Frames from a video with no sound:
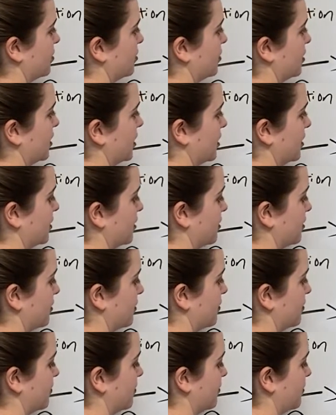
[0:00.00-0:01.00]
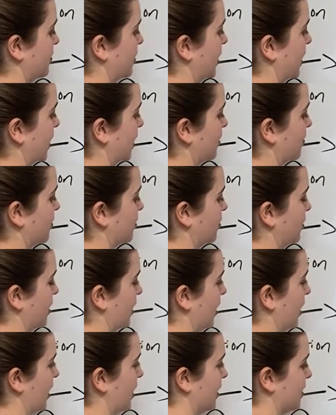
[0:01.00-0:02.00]
3, -3,
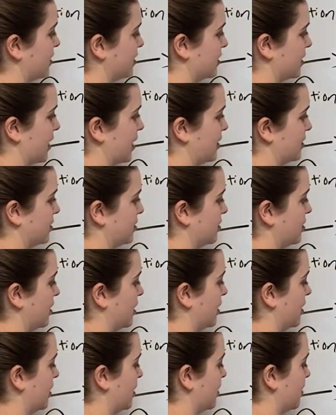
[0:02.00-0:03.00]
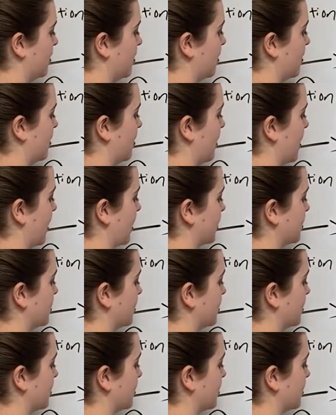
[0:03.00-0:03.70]
and it just had x